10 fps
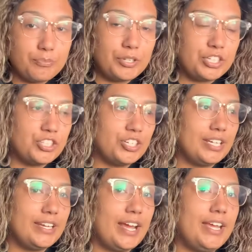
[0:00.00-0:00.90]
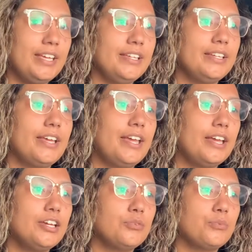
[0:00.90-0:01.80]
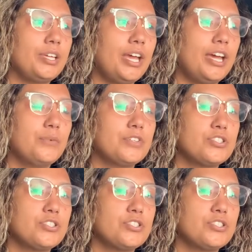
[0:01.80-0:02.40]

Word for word: Pier 39, and we had went